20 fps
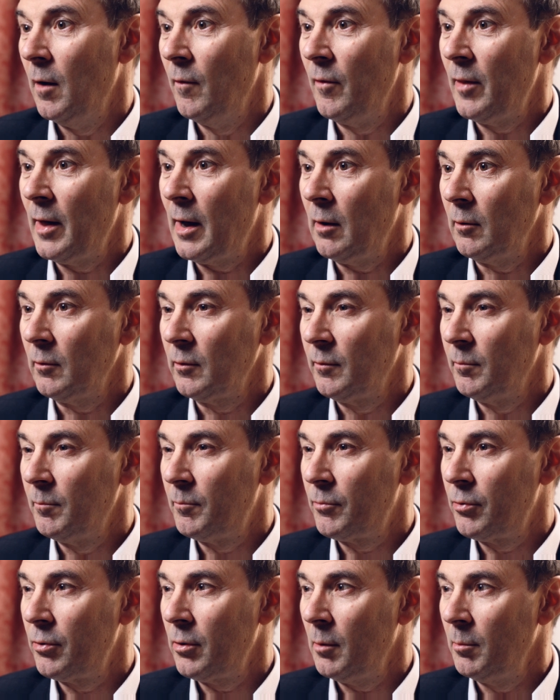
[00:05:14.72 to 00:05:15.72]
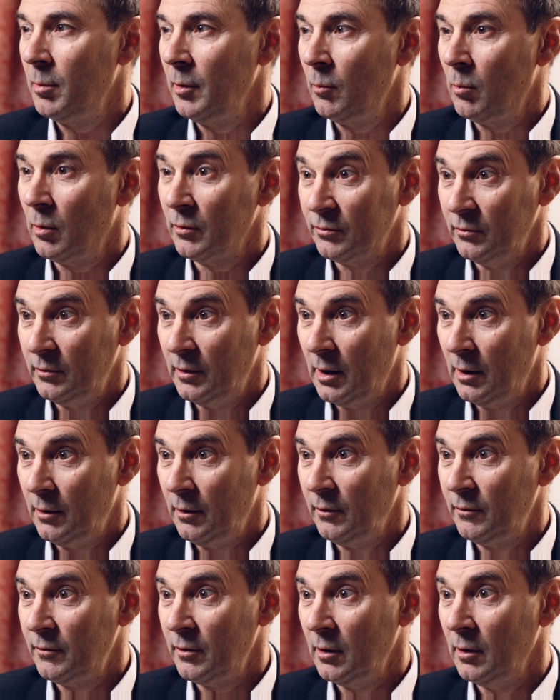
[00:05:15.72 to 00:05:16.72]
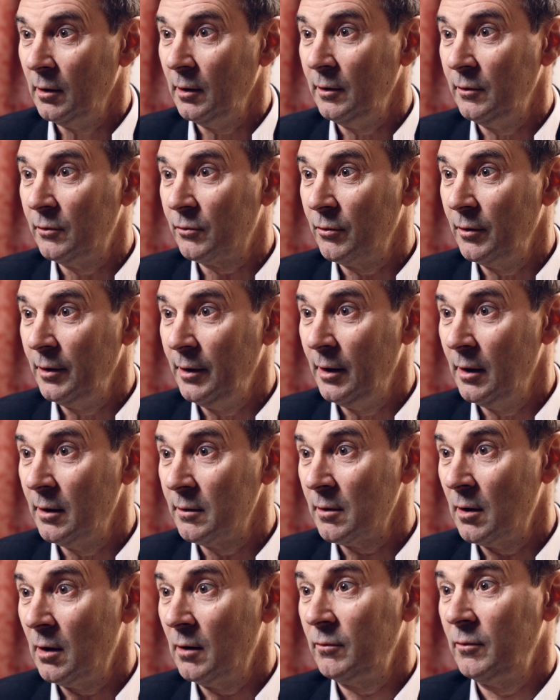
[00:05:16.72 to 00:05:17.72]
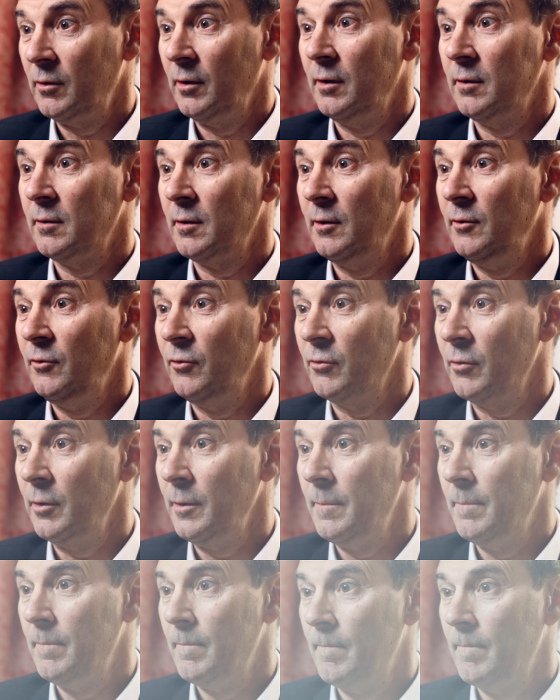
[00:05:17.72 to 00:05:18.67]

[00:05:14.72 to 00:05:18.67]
And that probably wasn't known until at least 3 years after his injury.